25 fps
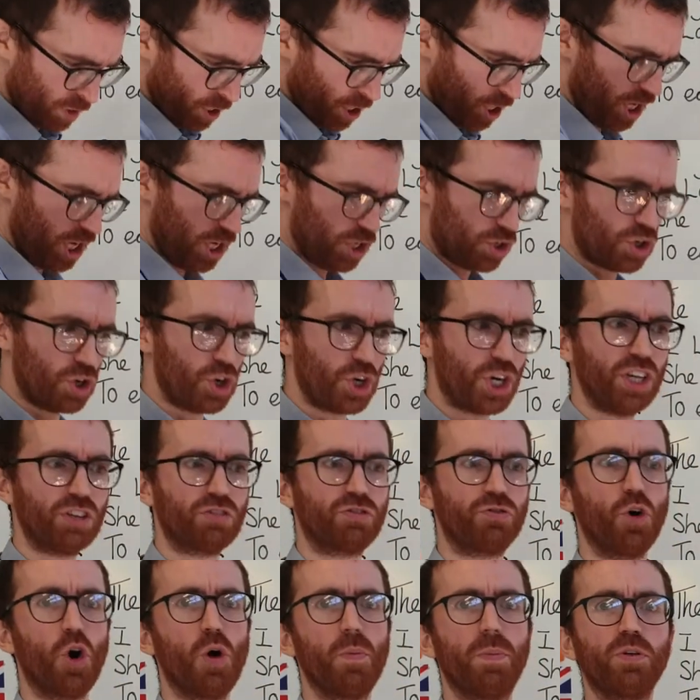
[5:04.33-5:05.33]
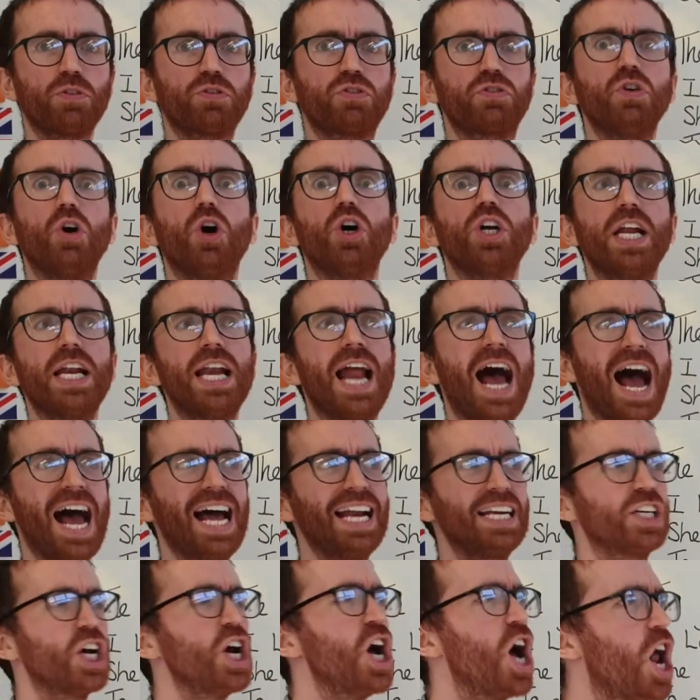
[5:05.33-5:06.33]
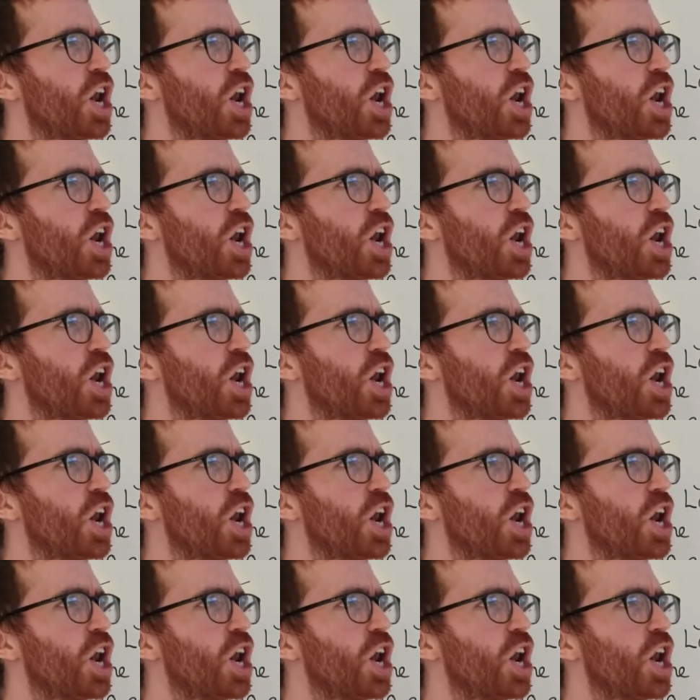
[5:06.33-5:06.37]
He took his vorpal sword in hand,